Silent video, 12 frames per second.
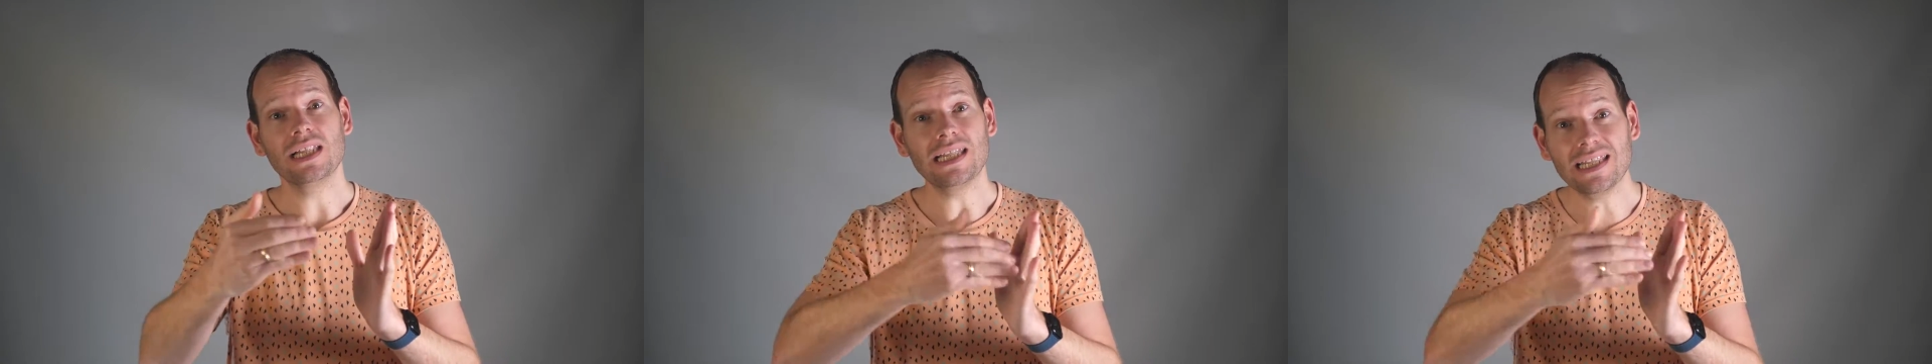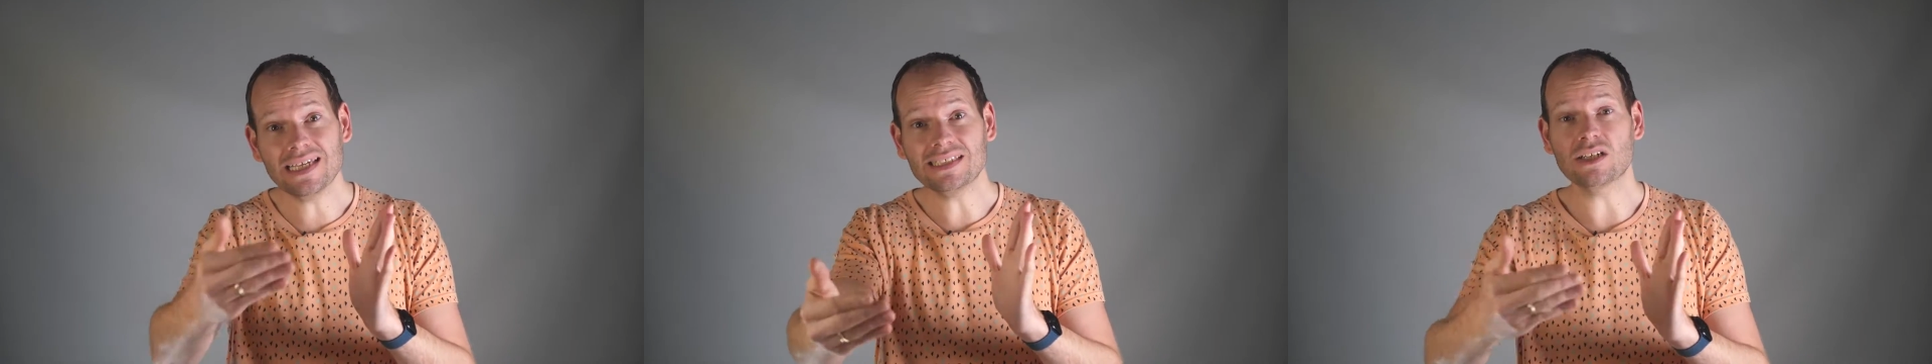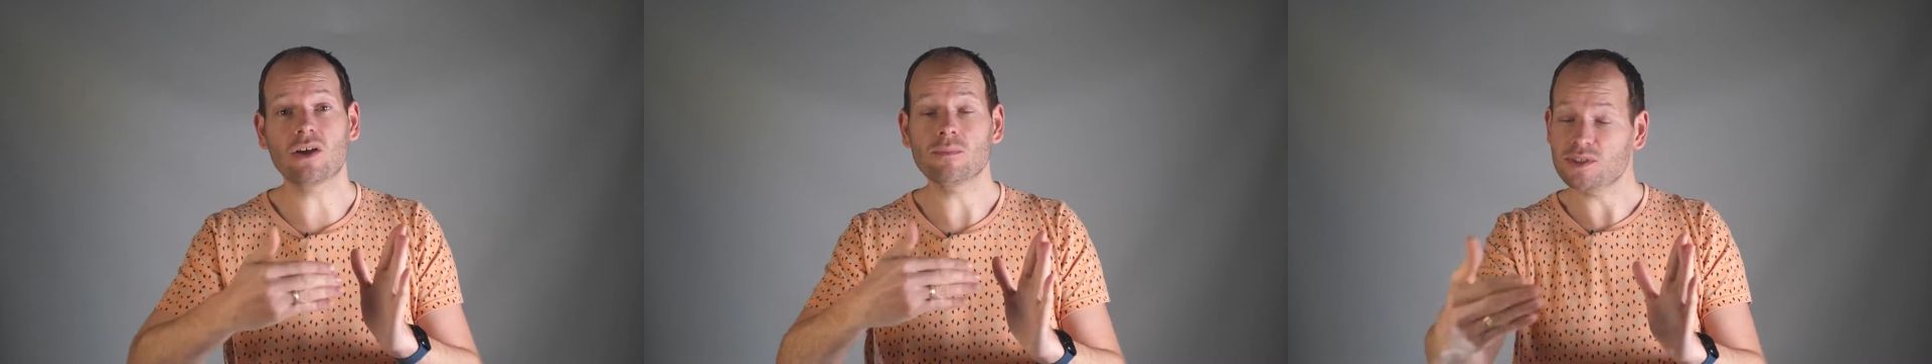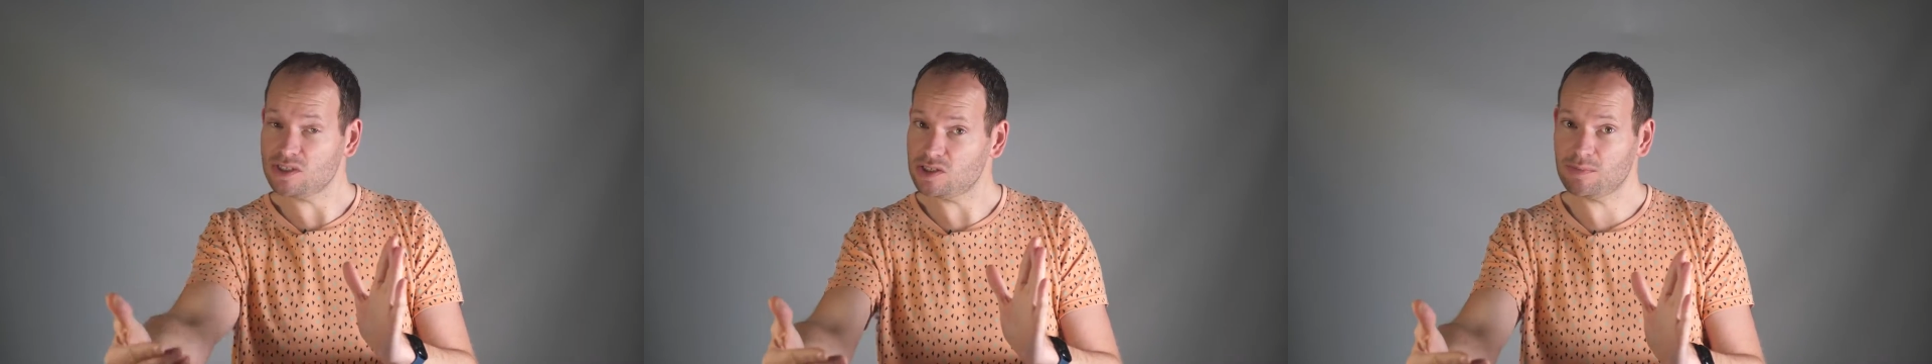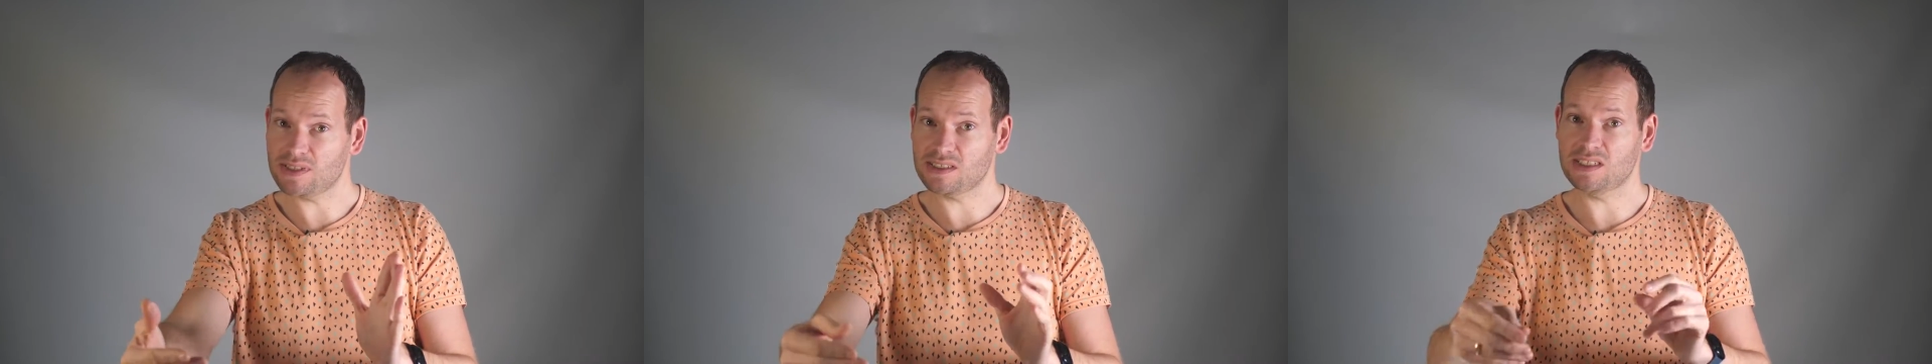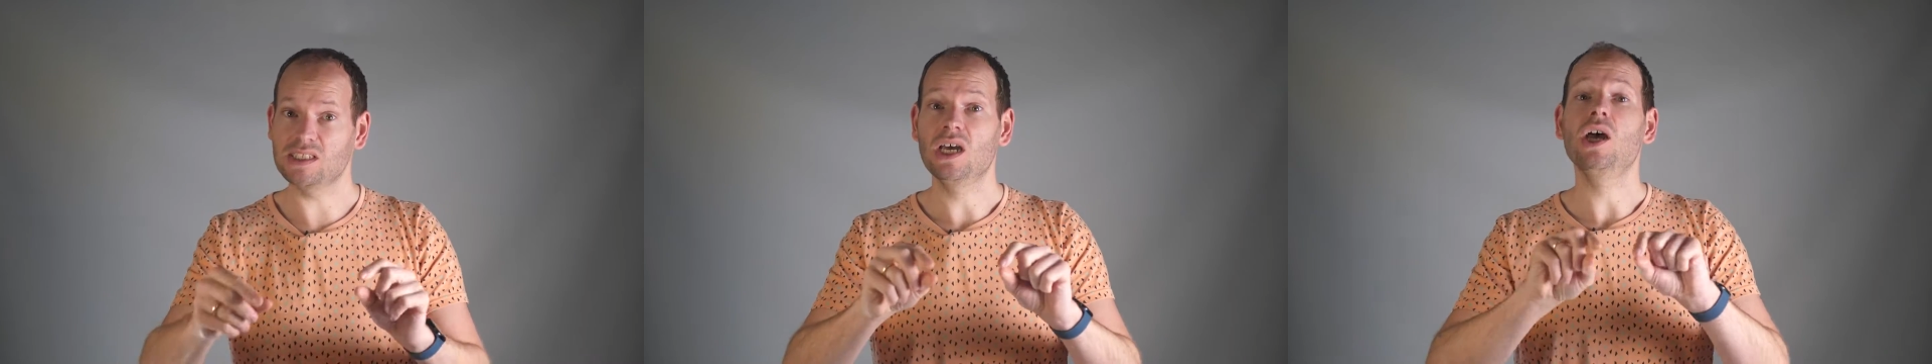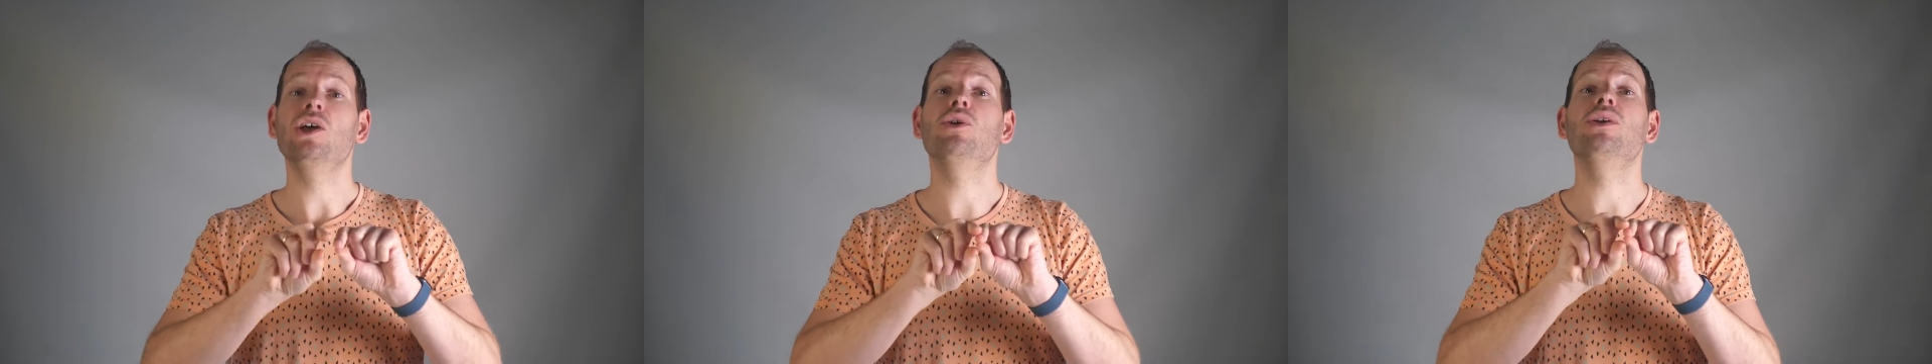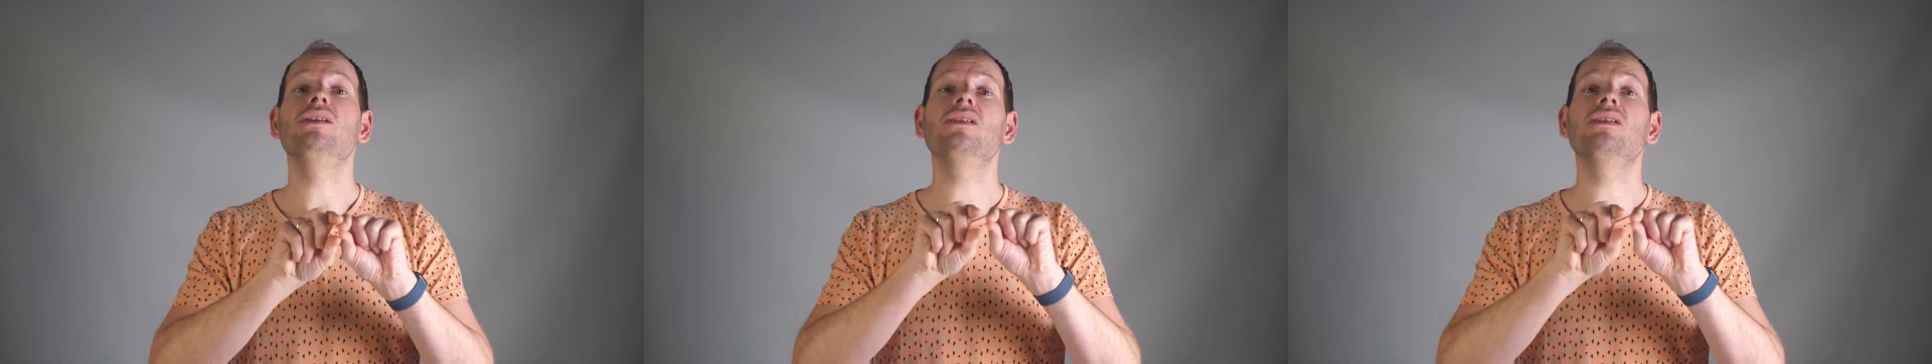lead that comes into your business, you need